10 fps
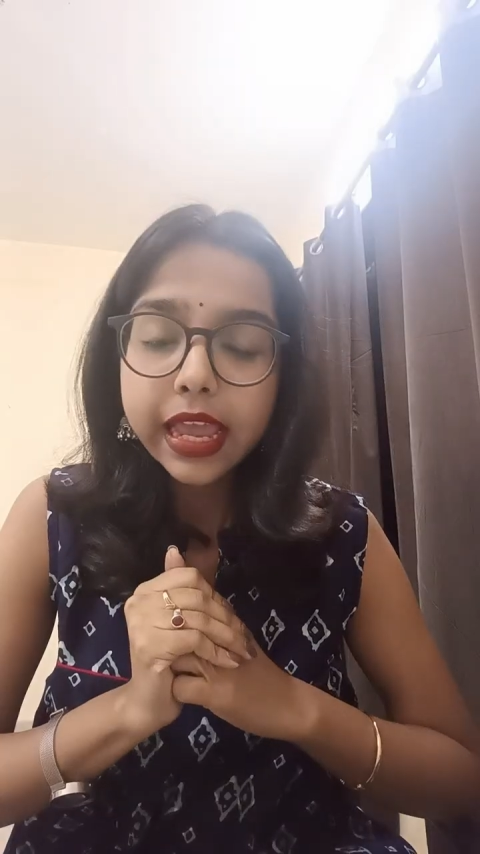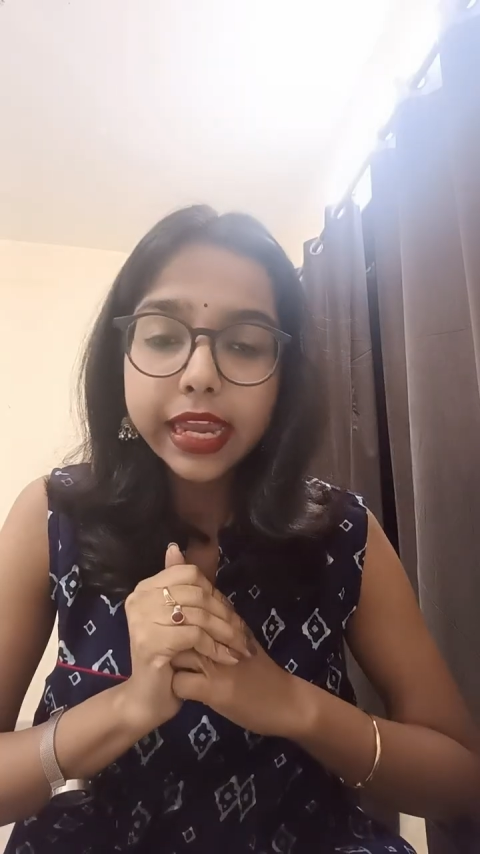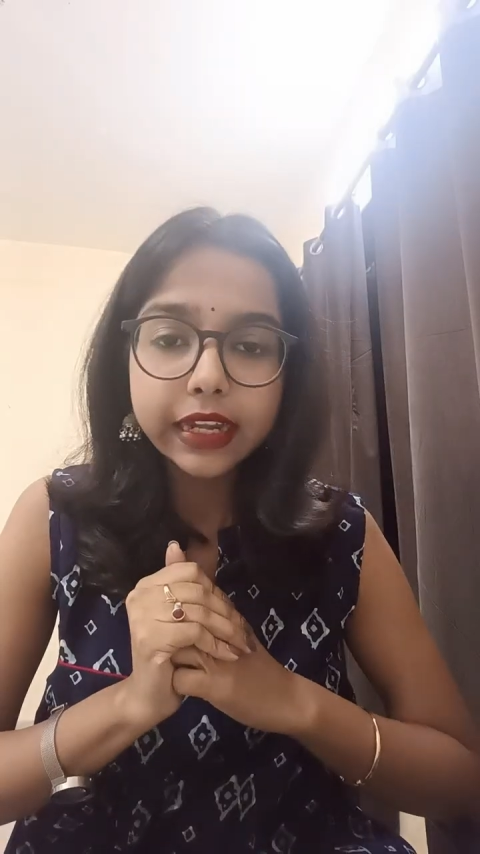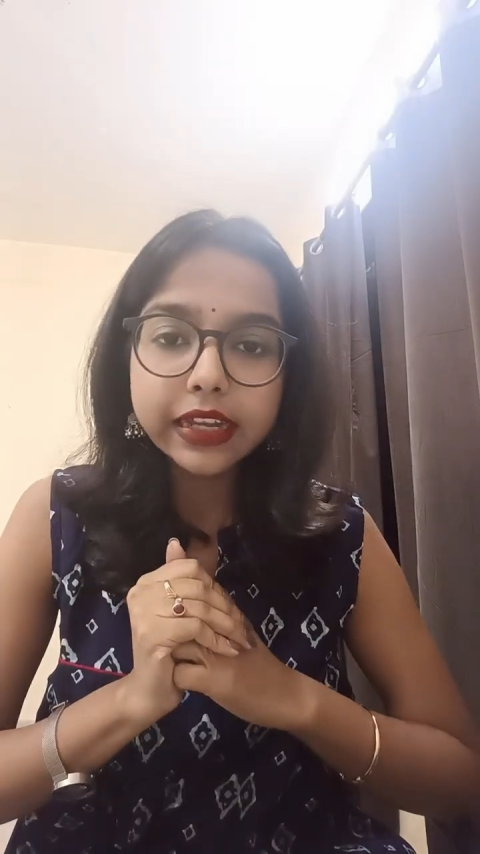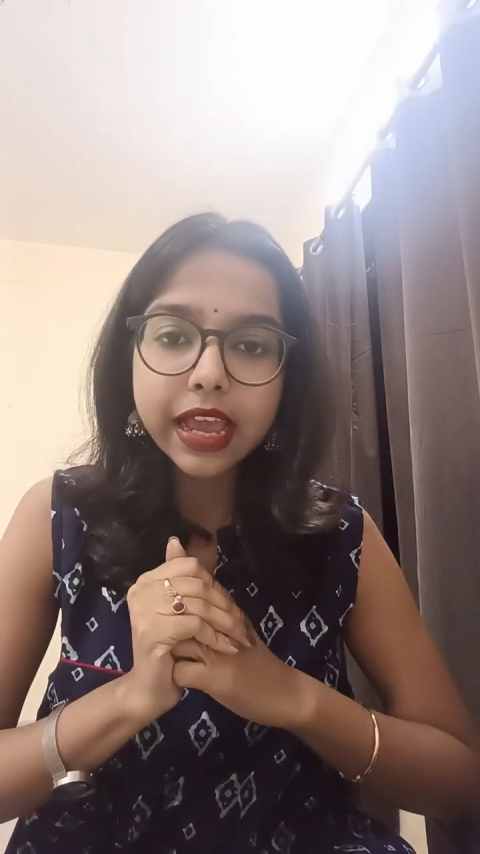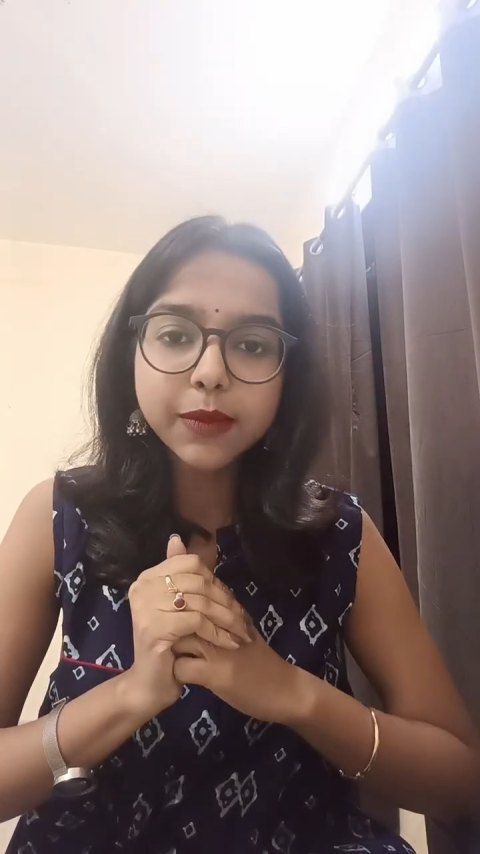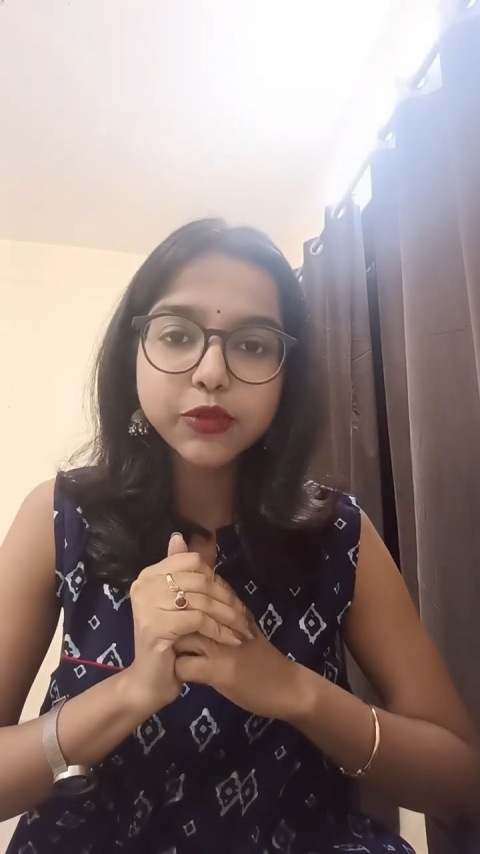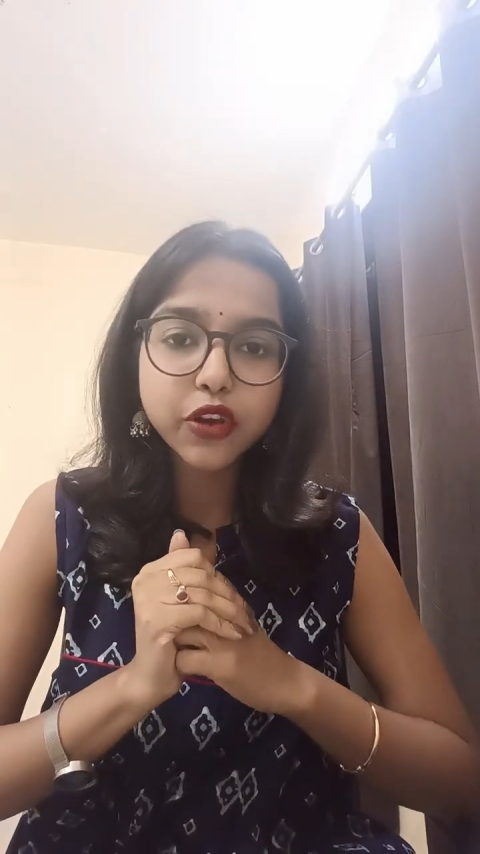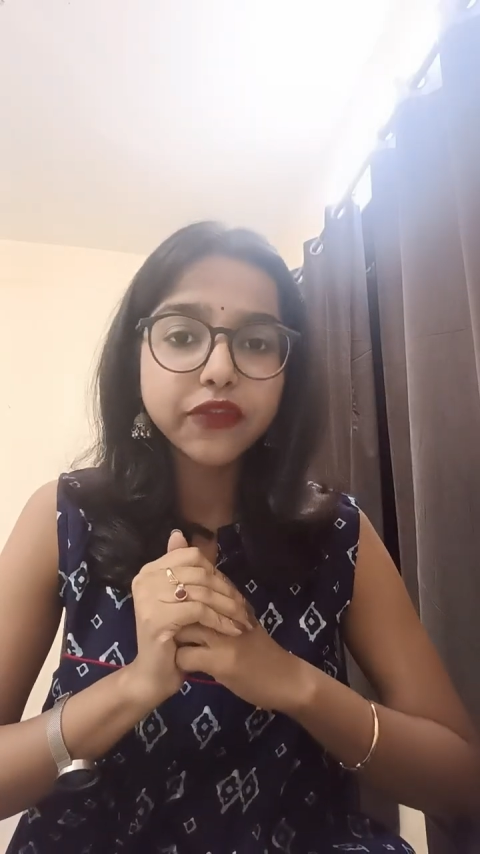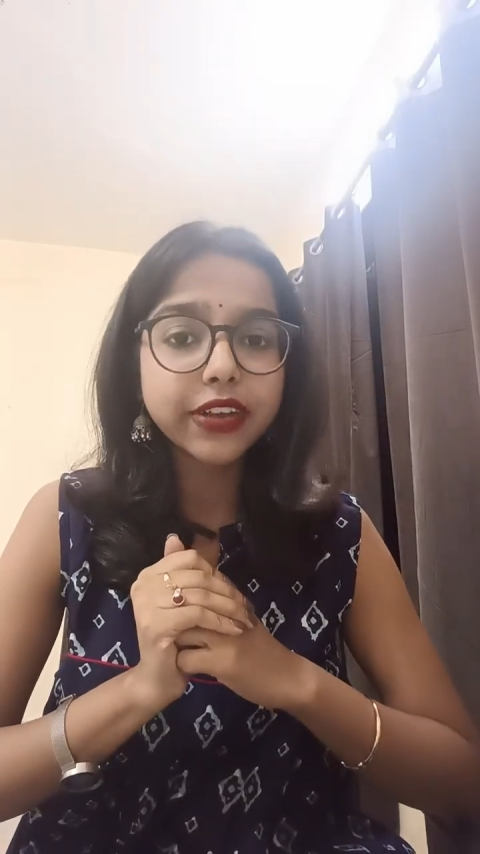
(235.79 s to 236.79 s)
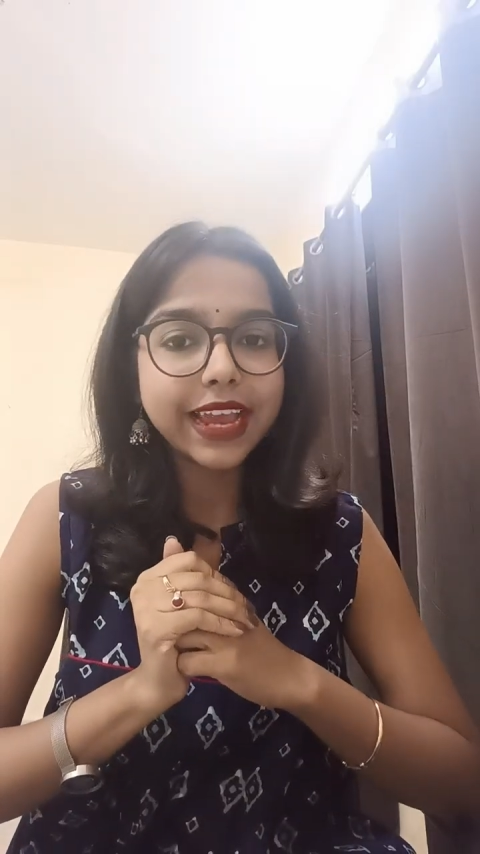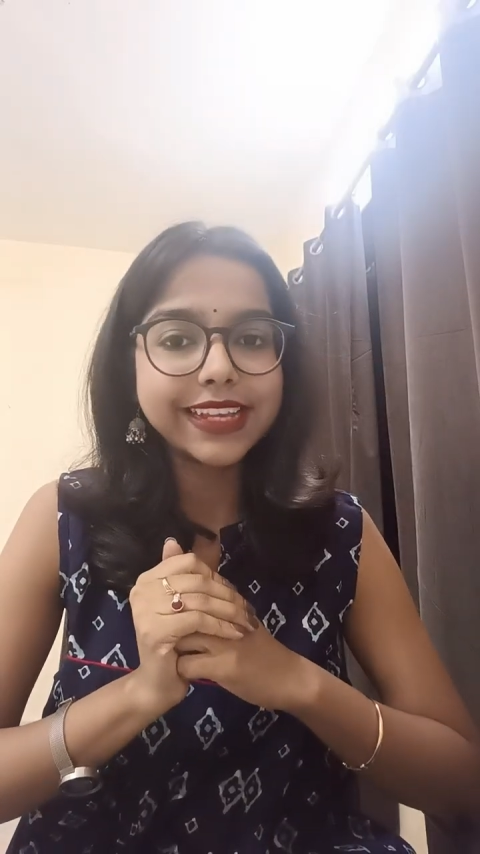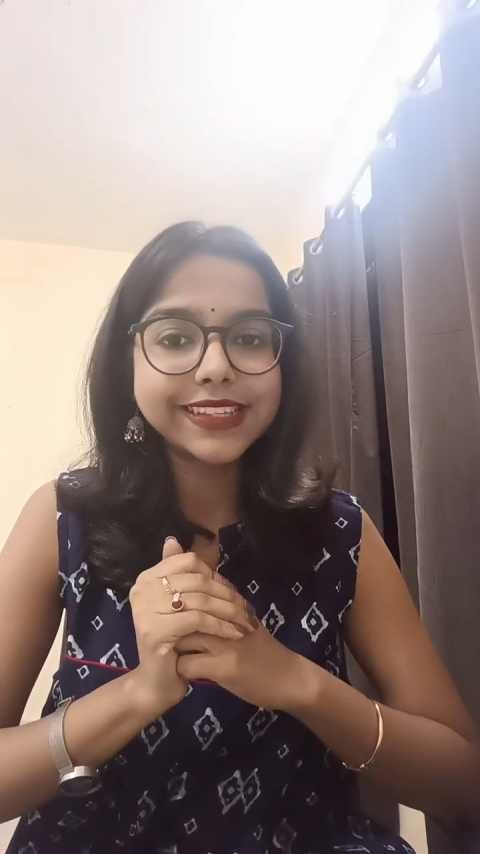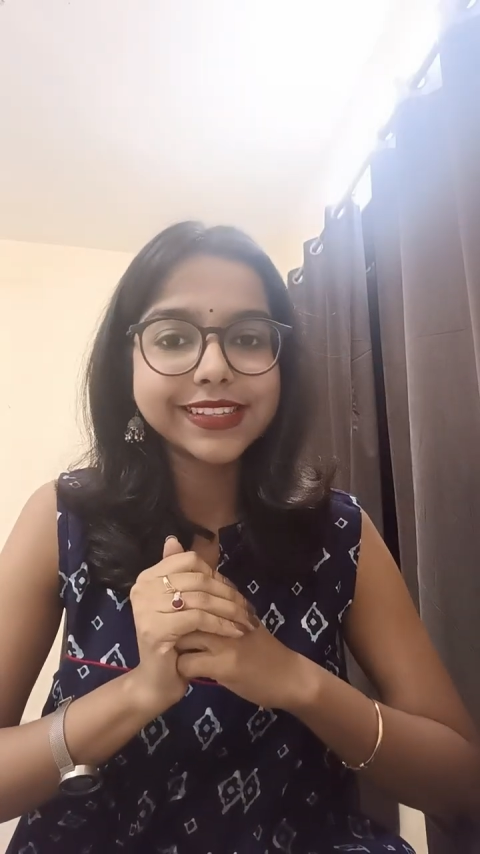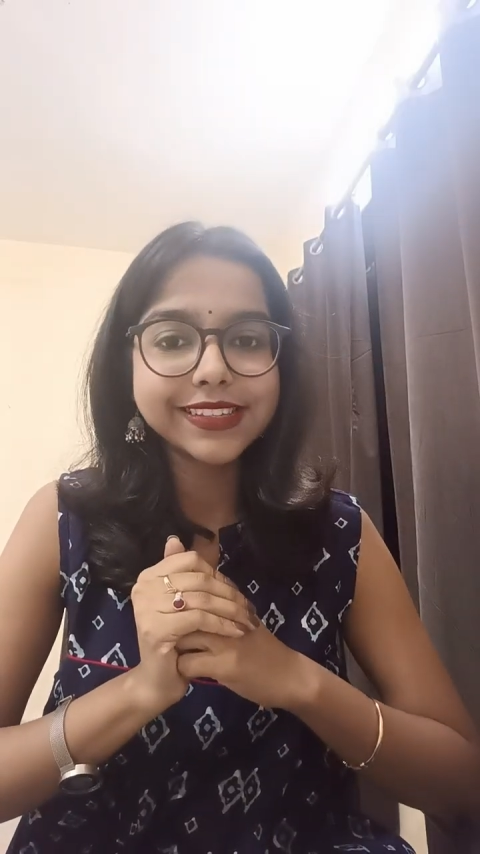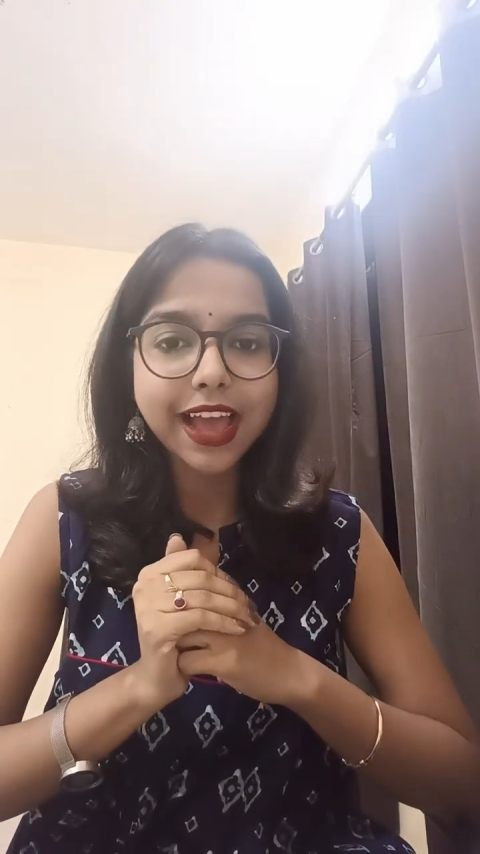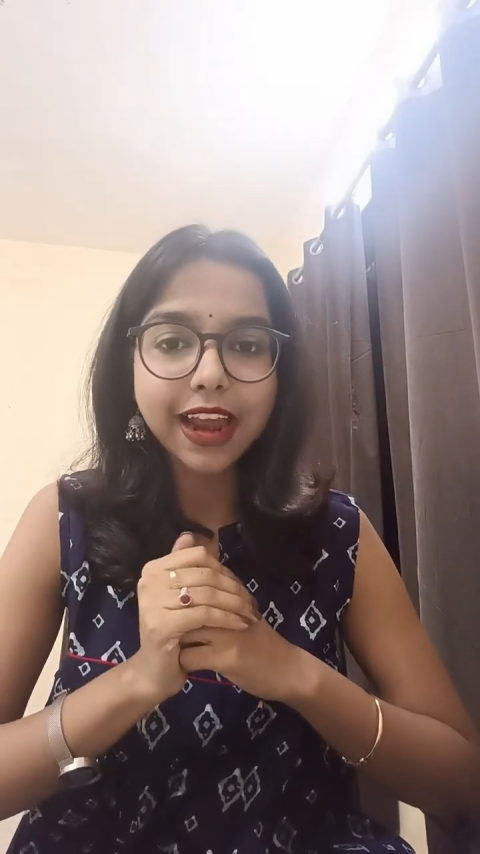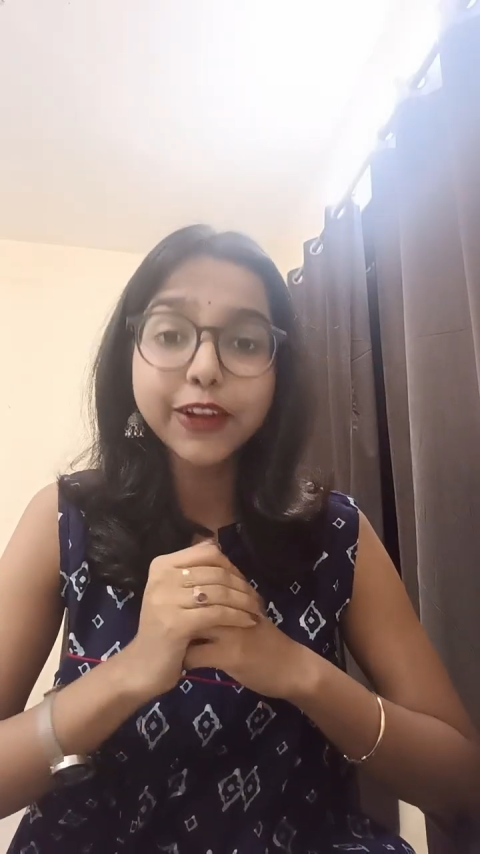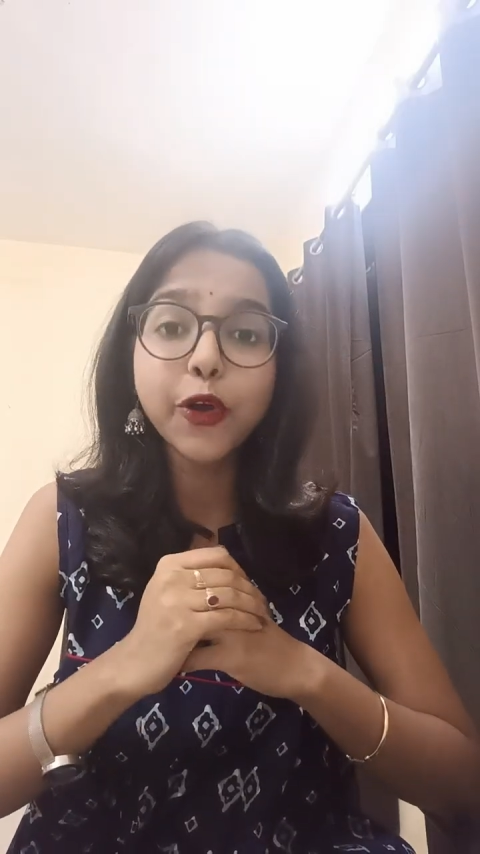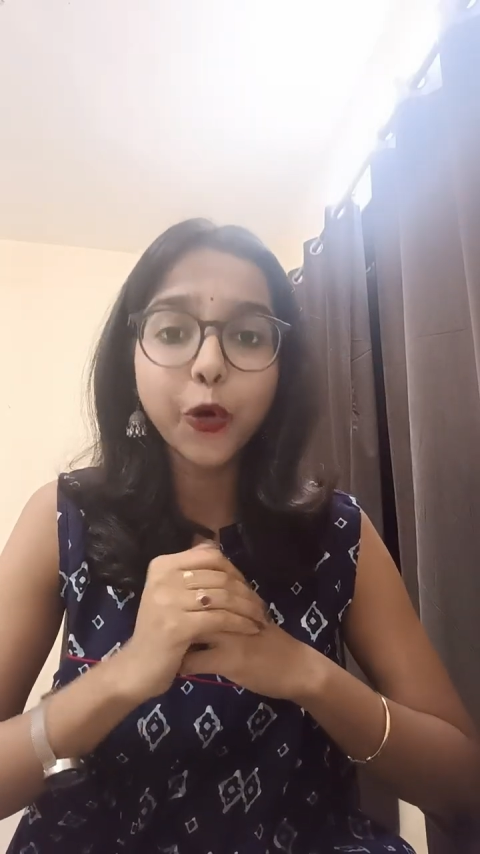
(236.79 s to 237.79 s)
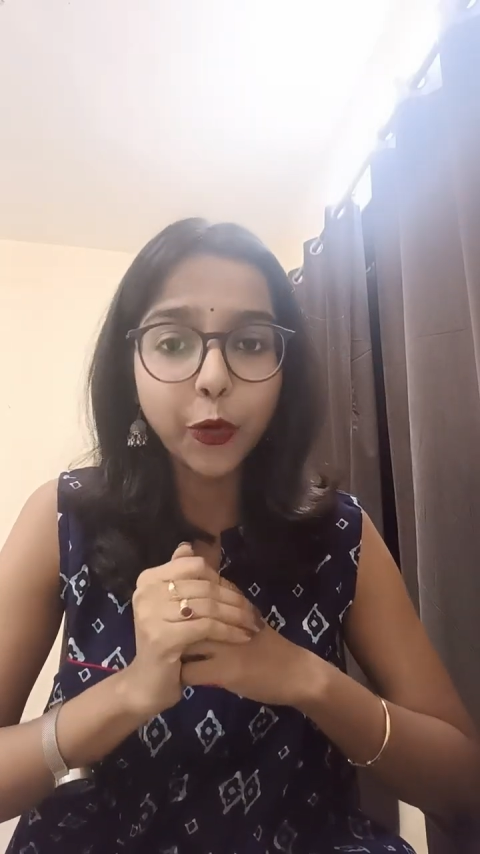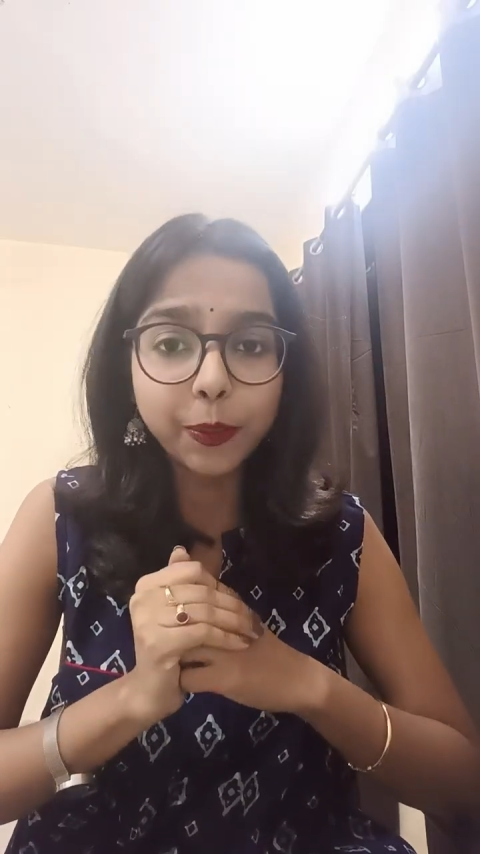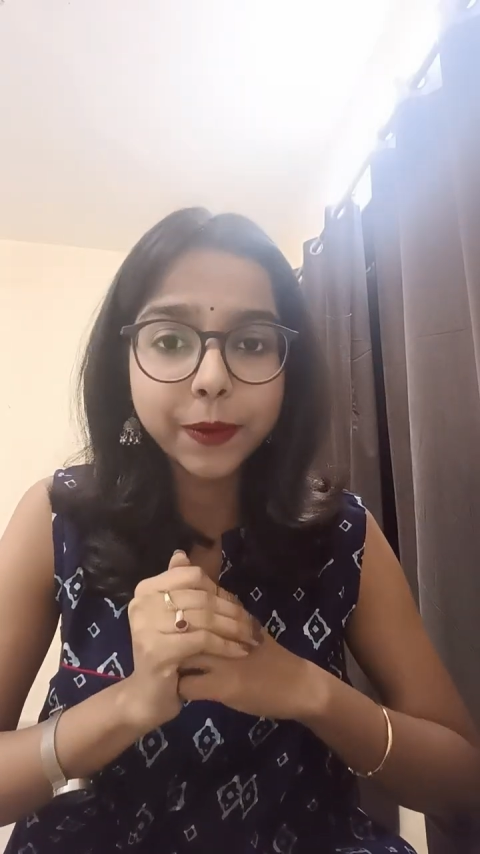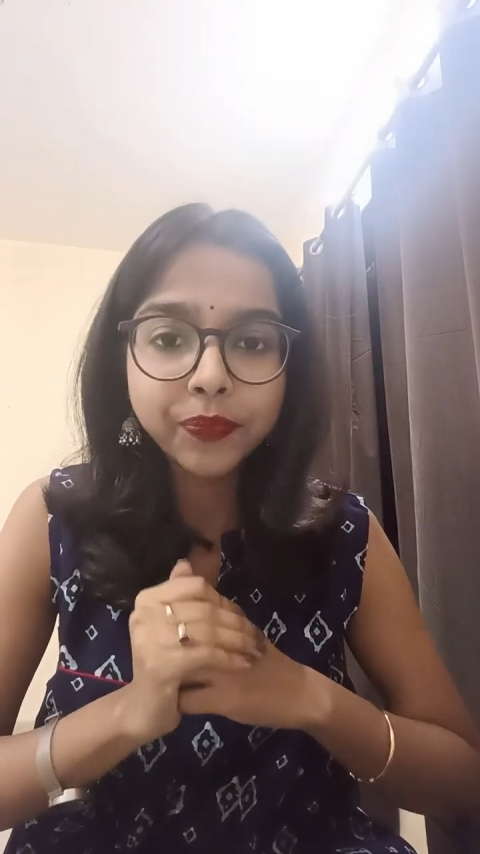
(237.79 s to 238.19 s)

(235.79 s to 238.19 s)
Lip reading: in times of crisis and hope.